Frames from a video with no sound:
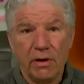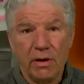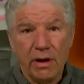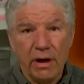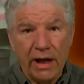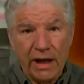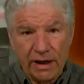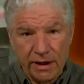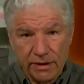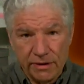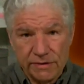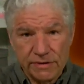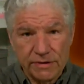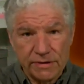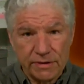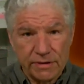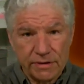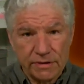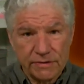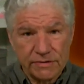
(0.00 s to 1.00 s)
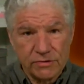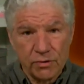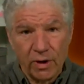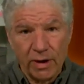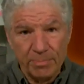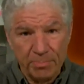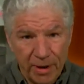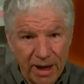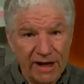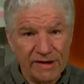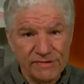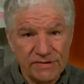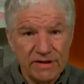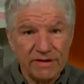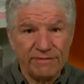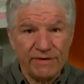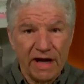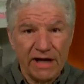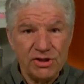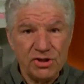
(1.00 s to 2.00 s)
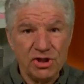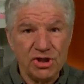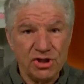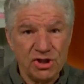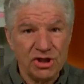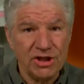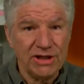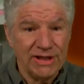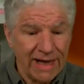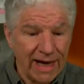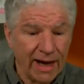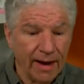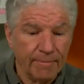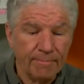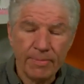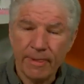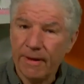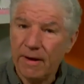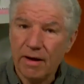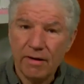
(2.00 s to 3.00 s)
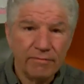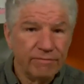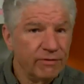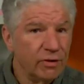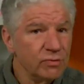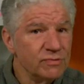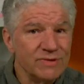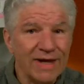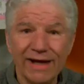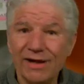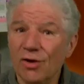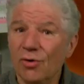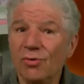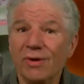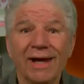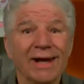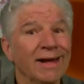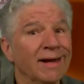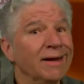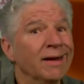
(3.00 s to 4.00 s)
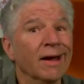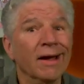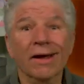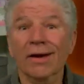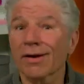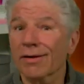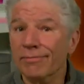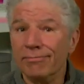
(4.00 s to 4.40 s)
And so I'm positive to IgG? Yeah. Folks, that don't get it done.